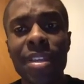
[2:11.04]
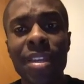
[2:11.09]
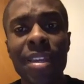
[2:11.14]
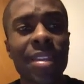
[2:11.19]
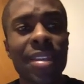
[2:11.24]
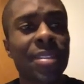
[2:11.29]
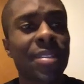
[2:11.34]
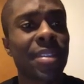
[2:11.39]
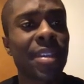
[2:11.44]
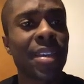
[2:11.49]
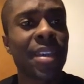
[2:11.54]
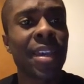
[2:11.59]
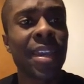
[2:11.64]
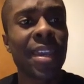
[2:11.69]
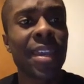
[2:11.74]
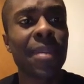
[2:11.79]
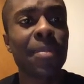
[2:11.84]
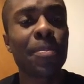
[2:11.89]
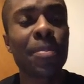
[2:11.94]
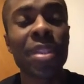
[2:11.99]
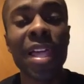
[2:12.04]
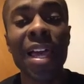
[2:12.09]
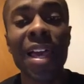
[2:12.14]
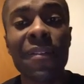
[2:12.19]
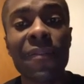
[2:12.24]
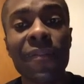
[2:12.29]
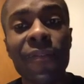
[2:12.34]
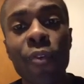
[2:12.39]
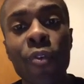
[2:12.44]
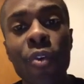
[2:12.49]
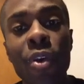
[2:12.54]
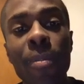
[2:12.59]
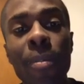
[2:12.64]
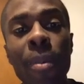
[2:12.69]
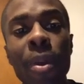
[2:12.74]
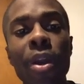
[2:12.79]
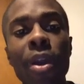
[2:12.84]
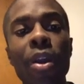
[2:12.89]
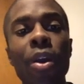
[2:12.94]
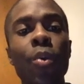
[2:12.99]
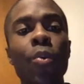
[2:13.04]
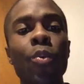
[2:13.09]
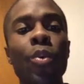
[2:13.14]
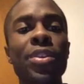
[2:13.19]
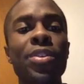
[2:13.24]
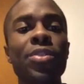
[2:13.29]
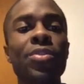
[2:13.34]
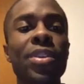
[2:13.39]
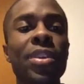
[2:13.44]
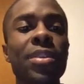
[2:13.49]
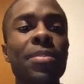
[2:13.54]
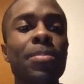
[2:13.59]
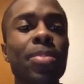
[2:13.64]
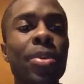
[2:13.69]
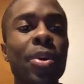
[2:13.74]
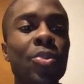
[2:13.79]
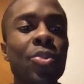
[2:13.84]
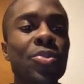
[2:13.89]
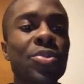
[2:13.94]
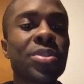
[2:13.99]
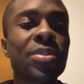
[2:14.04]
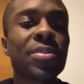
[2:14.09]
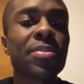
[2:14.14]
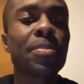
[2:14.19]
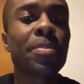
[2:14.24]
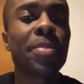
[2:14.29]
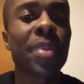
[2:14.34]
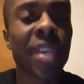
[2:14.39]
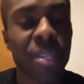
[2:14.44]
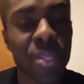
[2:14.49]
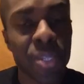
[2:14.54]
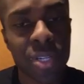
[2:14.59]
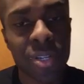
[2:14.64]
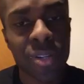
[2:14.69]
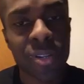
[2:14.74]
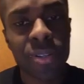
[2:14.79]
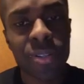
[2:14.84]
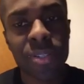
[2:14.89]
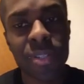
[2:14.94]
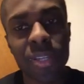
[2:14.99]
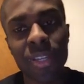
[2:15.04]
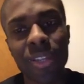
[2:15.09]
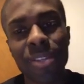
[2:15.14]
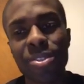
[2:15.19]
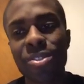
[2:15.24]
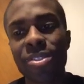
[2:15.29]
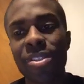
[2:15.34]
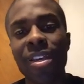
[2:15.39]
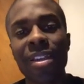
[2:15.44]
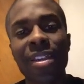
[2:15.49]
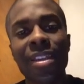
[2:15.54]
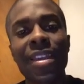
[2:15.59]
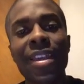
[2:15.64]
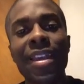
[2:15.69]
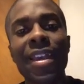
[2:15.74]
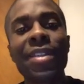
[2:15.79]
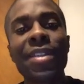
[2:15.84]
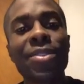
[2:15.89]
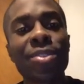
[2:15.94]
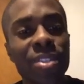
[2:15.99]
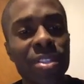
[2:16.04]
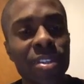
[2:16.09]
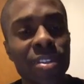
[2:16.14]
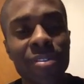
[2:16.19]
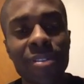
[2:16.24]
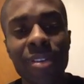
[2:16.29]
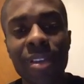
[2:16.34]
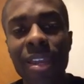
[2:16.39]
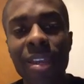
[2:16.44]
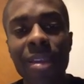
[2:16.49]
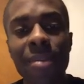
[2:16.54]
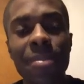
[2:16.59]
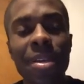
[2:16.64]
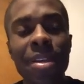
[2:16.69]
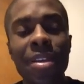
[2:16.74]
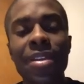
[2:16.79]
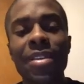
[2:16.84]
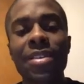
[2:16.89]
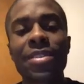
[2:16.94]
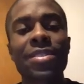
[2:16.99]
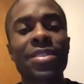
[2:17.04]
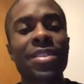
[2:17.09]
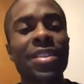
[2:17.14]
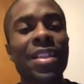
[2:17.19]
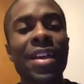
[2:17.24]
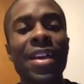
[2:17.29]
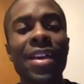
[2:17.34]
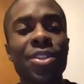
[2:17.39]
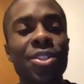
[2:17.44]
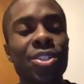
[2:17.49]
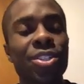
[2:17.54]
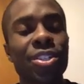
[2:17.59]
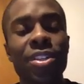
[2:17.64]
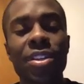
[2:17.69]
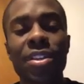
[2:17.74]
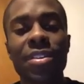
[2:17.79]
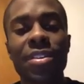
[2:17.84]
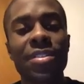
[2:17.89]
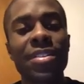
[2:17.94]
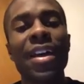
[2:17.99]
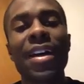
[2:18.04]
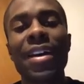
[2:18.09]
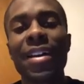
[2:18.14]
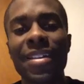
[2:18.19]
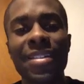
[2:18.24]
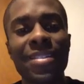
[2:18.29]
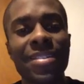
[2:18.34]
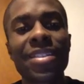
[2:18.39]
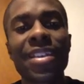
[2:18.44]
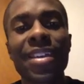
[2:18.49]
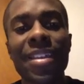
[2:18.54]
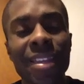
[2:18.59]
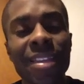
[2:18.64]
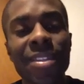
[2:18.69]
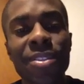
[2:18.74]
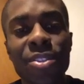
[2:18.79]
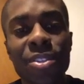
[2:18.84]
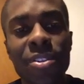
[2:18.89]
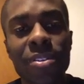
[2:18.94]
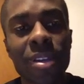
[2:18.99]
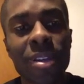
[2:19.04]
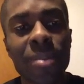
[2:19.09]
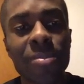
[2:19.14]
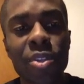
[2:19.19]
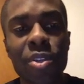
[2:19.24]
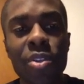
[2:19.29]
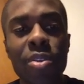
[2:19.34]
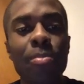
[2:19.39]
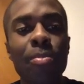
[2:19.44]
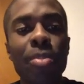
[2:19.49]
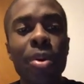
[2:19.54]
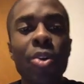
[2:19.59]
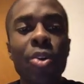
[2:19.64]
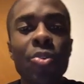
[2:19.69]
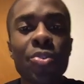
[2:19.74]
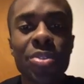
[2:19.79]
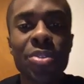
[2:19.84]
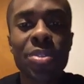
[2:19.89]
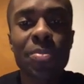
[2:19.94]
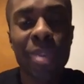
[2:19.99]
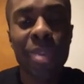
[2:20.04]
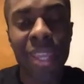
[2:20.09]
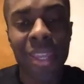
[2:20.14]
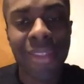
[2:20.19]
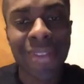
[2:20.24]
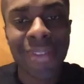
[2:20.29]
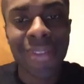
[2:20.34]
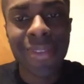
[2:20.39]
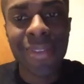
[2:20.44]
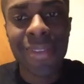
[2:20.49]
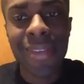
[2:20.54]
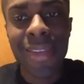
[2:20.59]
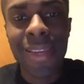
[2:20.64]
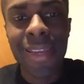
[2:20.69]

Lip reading: is a platform where you can post pictures. It's like Instagram slash, yeah, it's like Instagram. So you post pins